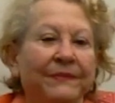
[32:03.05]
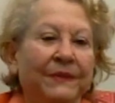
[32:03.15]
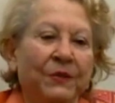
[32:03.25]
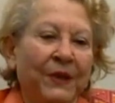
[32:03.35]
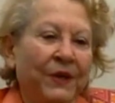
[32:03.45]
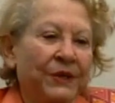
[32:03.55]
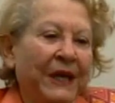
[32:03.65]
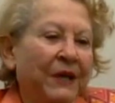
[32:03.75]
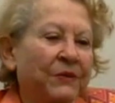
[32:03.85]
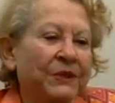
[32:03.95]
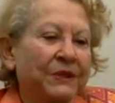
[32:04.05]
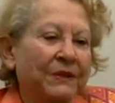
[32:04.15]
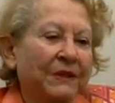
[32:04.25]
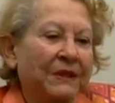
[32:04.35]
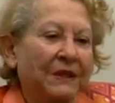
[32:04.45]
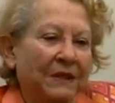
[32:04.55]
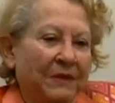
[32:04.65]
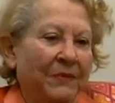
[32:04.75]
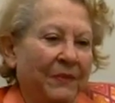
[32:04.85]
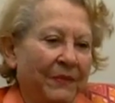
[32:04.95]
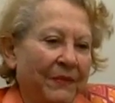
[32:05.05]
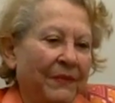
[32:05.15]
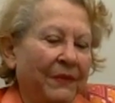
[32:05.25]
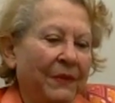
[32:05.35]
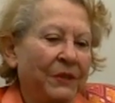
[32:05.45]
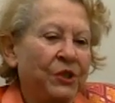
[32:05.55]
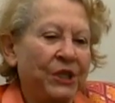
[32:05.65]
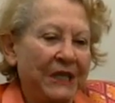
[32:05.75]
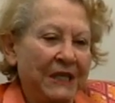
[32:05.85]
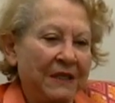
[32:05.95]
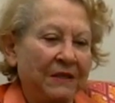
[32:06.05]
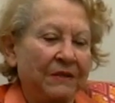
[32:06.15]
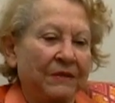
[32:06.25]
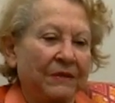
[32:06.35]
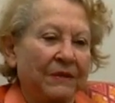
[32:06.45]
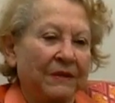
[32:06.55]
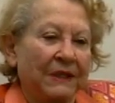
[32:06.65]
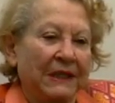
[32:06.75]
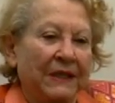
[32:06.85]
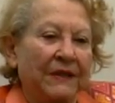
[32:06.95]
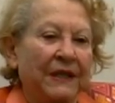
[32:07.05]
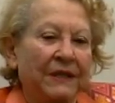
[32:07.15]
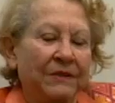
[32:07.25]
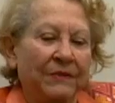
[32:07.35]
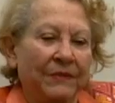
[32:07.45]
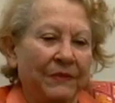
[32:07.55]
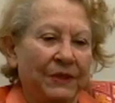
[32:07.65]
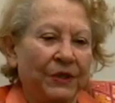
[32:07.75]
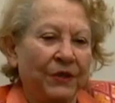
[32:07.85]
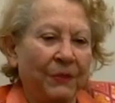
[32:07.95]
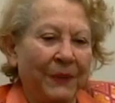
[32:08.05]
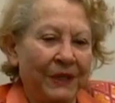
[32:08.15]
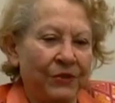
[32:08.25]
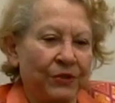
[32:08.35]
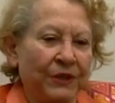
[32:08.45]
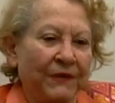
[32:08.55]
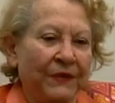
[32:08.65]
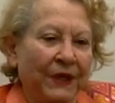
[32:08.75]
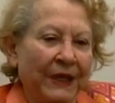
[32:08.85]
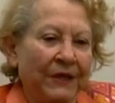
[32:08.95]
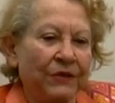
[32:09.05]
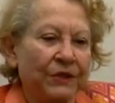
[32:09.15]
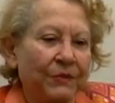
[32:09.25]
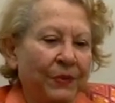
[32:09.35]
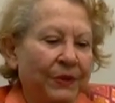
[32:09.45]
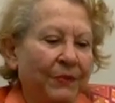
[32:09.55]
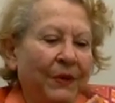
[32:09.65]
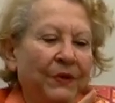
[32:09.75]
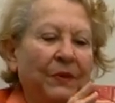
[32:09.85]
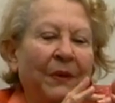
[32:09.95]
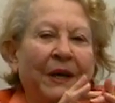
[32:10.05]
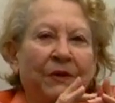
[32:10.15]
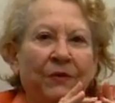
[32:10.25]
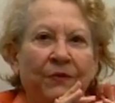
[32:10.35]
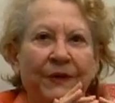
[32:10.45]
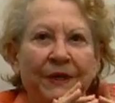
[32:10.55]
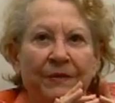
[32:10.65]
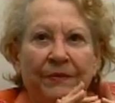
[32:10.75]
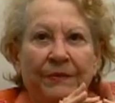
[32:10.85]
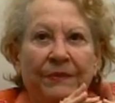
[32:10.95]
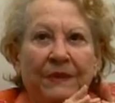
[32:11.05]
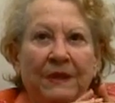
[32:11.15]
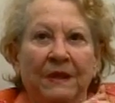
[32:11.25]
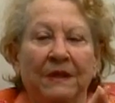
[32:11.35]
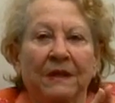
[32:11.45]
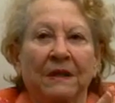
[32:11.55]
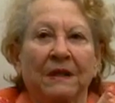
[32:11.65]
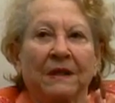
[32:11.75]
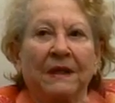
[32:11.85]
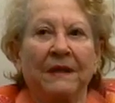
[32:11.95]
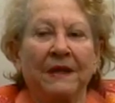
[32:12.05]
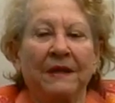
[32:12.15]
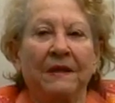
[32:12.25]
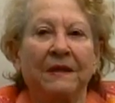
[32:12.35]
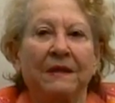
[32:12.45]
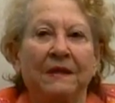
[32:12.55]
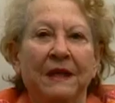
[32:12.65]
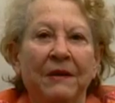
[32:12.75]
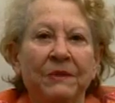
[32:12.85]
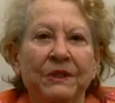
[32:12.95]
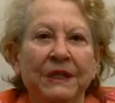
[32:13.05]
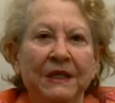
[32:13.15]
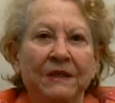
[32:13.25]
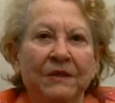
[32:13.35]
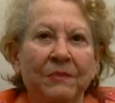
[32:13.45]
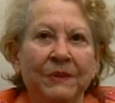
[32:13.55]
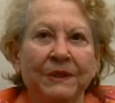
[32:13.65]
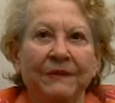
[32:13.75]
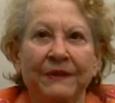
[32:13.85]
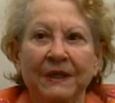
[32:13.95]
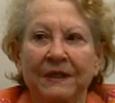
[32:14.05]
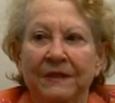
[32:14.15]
The Recordak was a machine that took the pictures of the letters and put them on the microfilm. And then that was sent to the Pacific.